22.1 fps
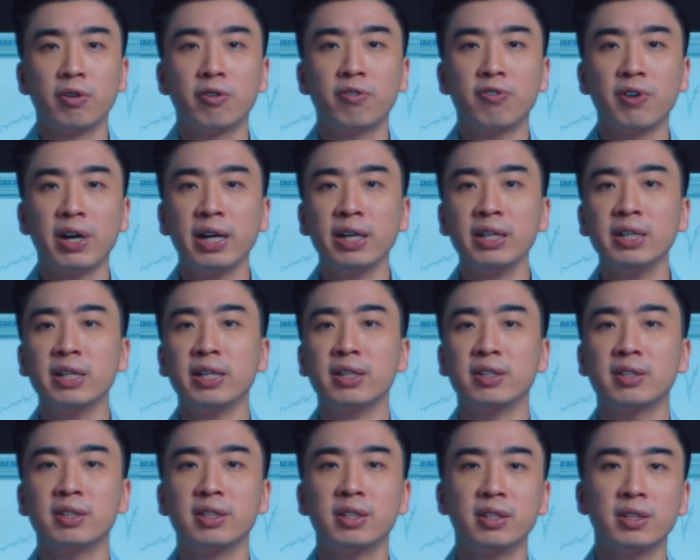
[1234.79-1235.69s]
Find
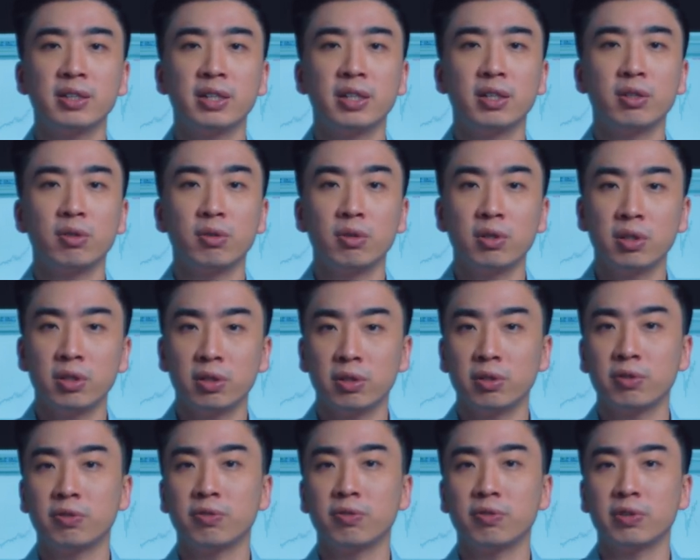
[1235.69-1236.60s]
that thing that you
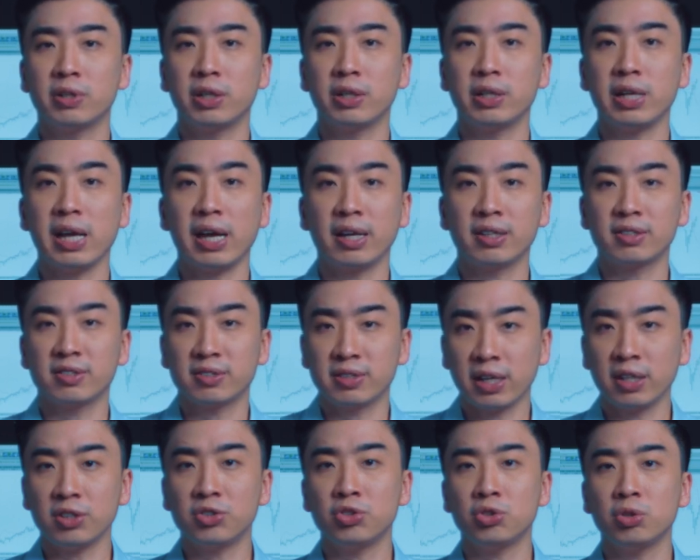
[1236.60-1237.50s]
love, that
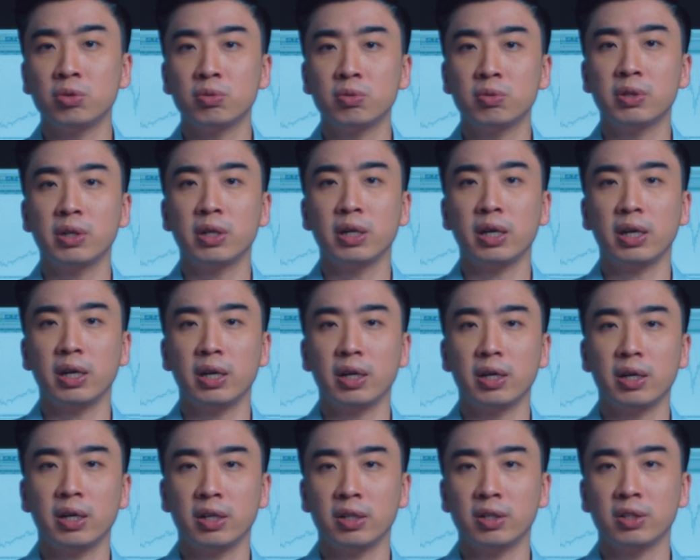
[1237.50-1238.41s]
excites you,
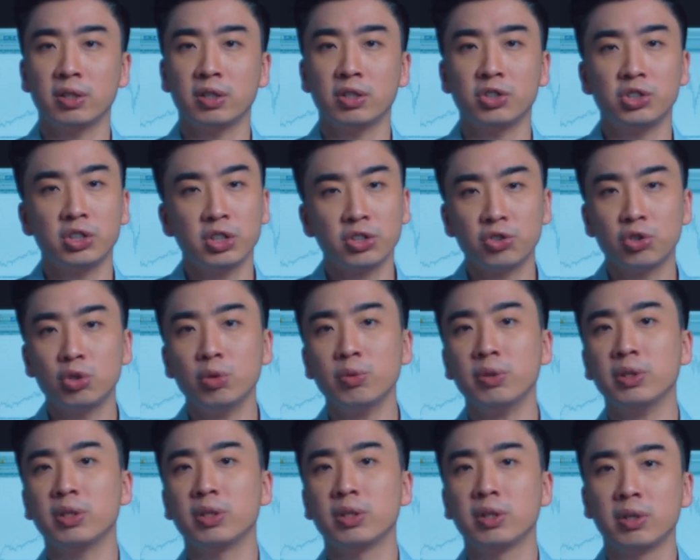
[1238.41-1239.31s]
and just
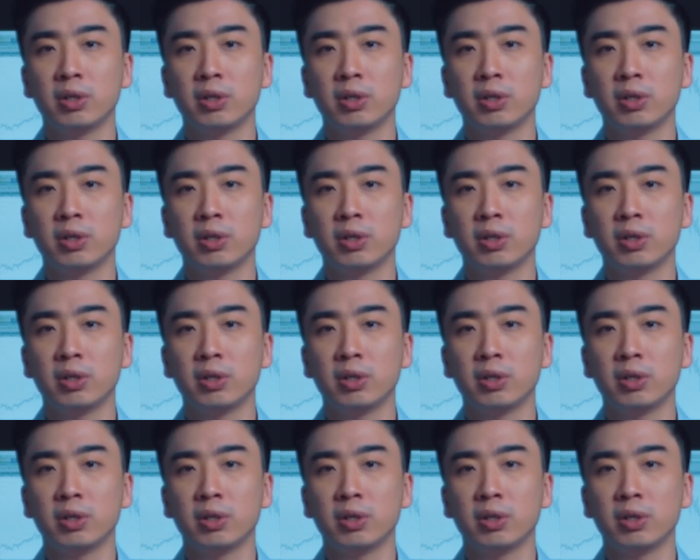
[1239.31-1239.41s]
do it.